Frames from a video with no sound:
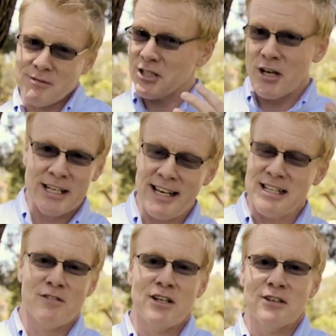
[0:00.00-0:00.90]
circulate
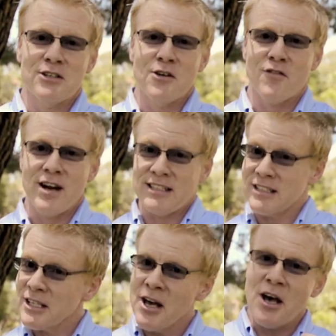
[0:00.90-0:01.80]
this video to your
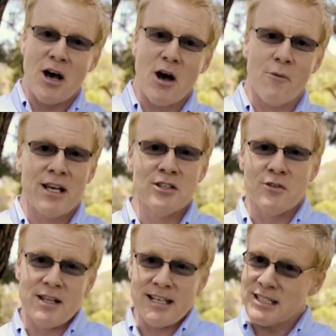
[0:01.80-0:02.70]
friends. We can
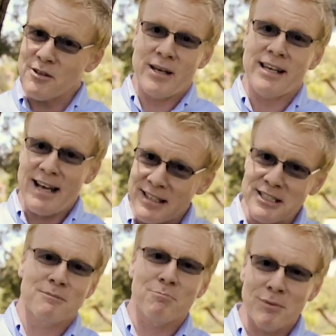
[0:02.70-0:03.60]
do this. We can get
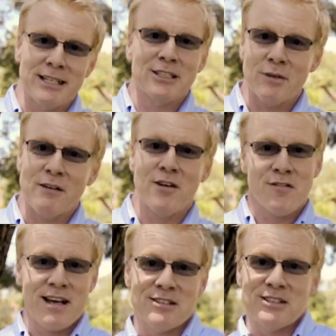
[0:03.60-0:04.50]
this bloody
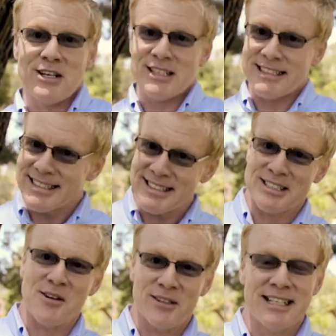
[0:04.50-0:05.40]
$25,000,
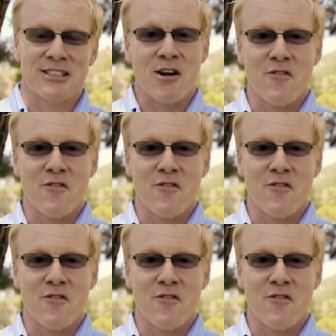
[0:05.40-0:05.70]
so let's go